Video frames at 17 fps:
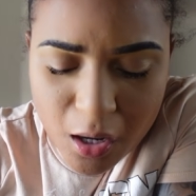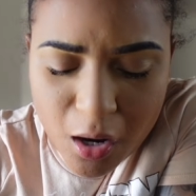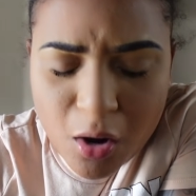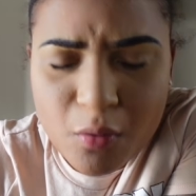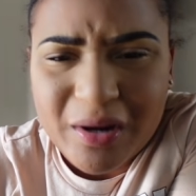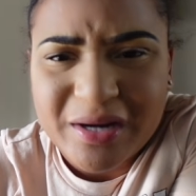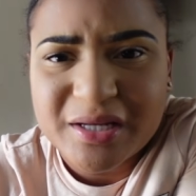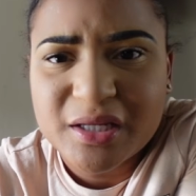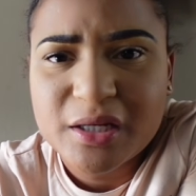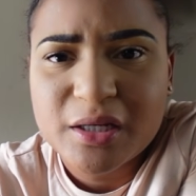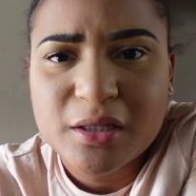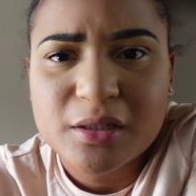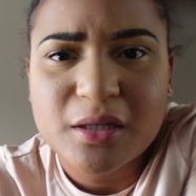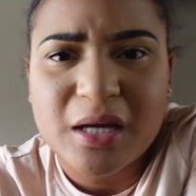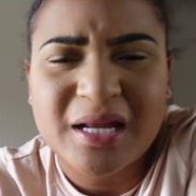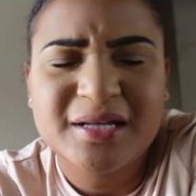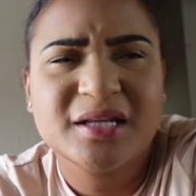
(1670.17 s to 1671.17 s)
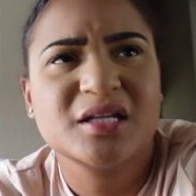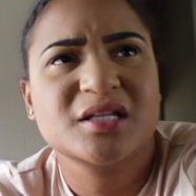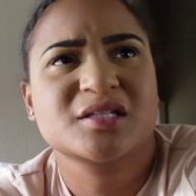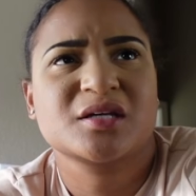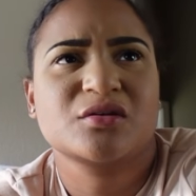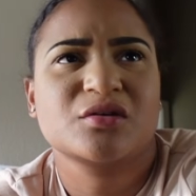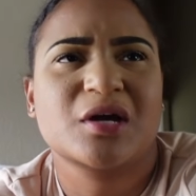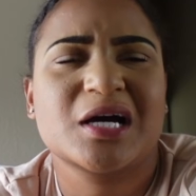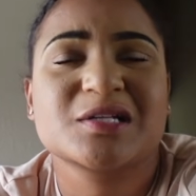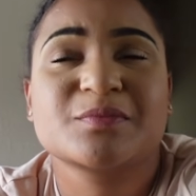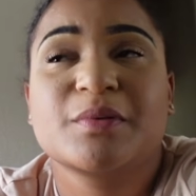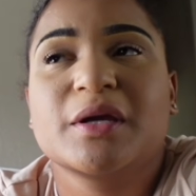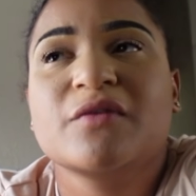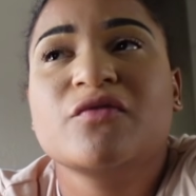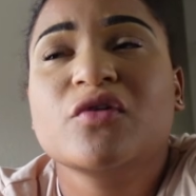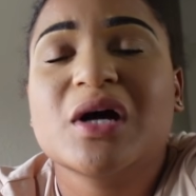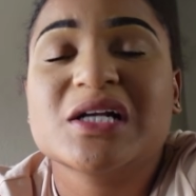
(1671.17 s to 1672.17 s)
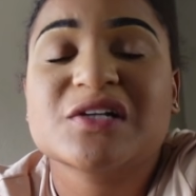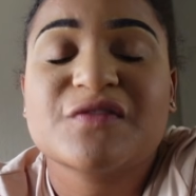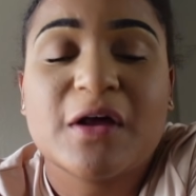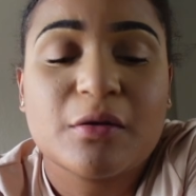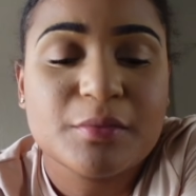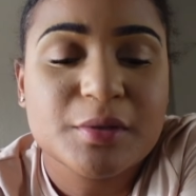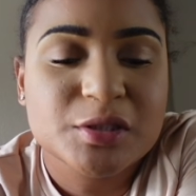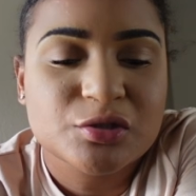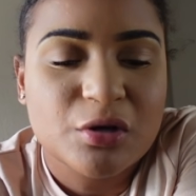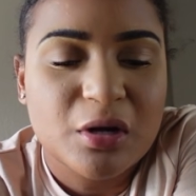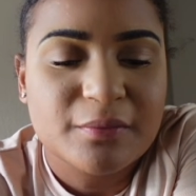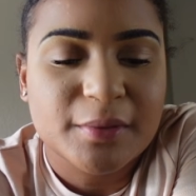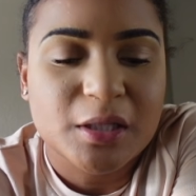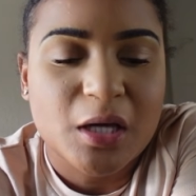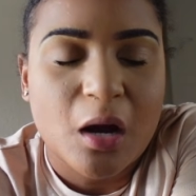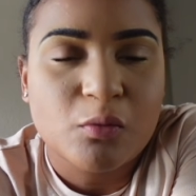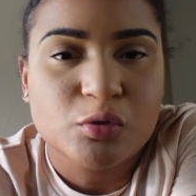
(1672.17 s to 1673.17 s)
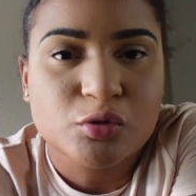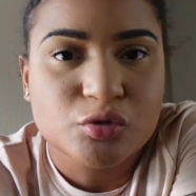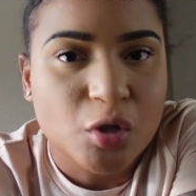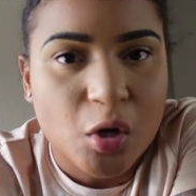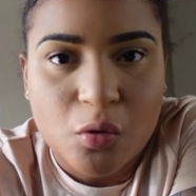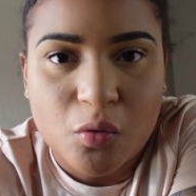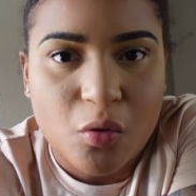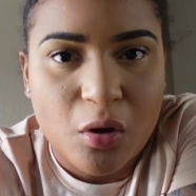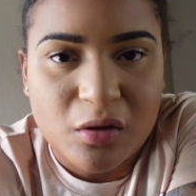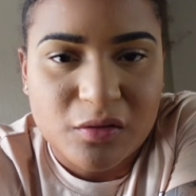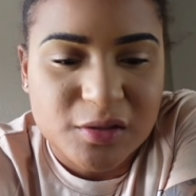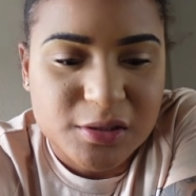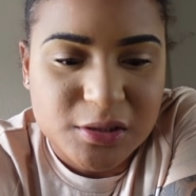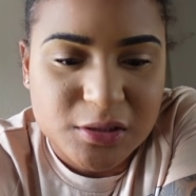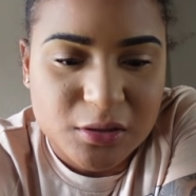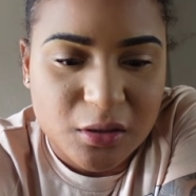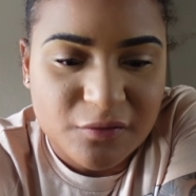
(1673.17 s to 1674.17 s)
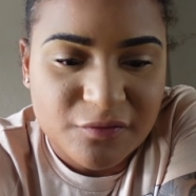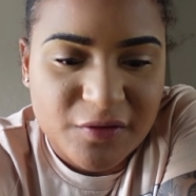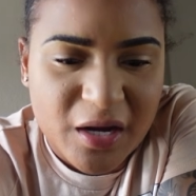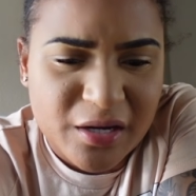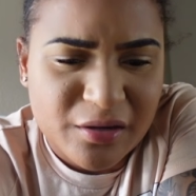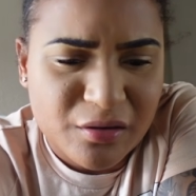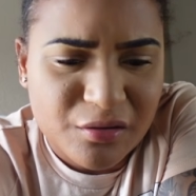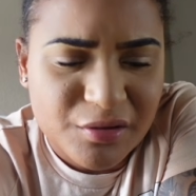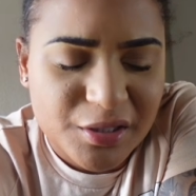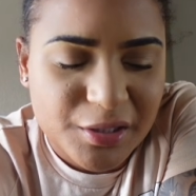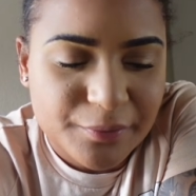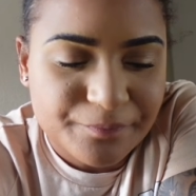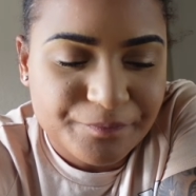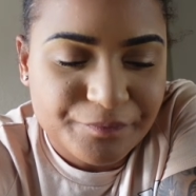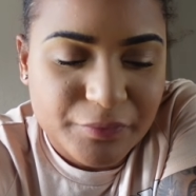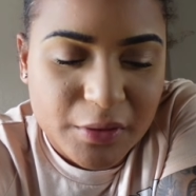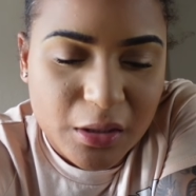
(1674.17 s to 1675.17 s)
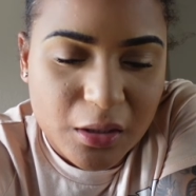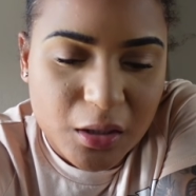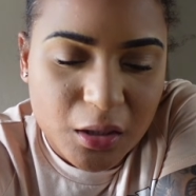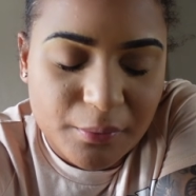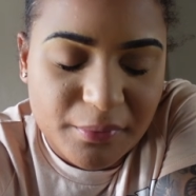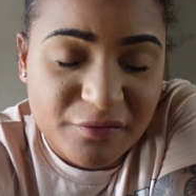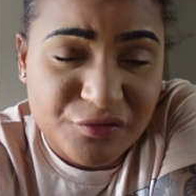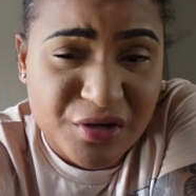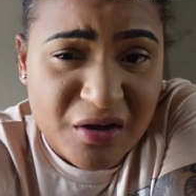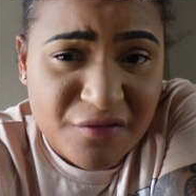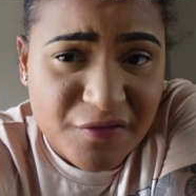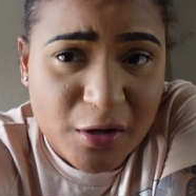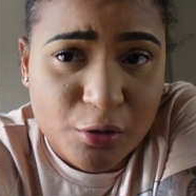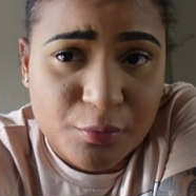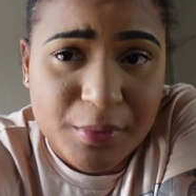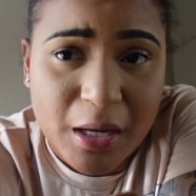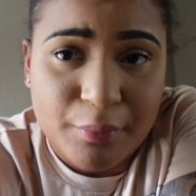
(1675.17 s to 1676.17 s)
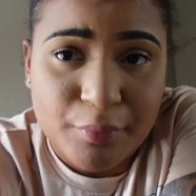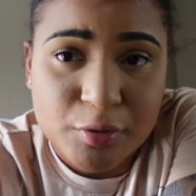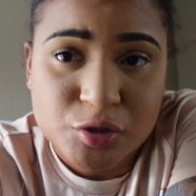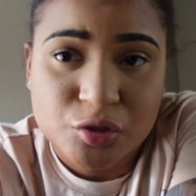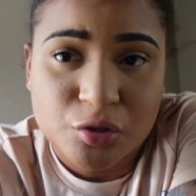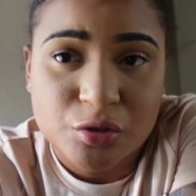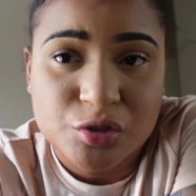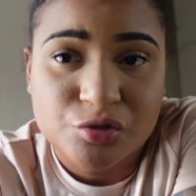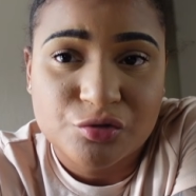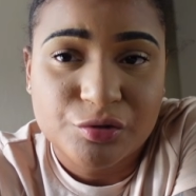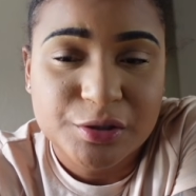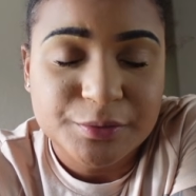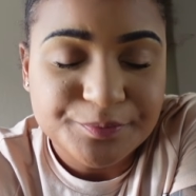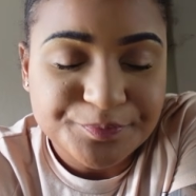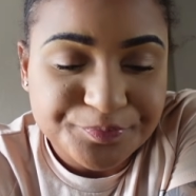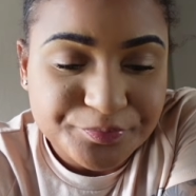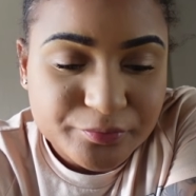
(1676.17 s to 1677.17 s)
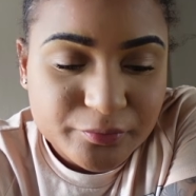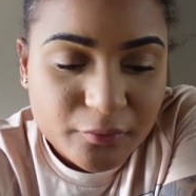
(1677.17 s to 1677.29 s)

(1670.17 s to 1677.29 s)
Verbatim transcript: Oh, I didn't tell you guys, but if you guys follow me on Instagram, then y'all will know all this stuff kind of already. If you're not following me, I'll post it on the screen.